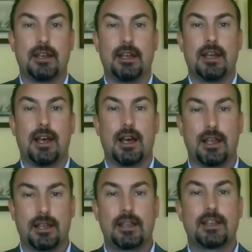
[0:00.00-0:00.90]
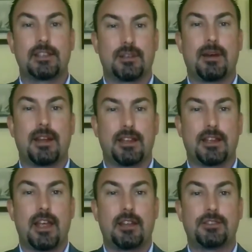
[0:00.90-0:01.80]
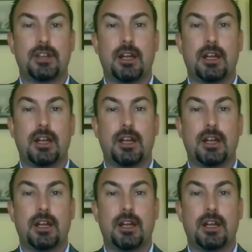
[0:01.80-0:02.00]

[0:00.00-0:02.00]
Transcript: getting somebody engaged.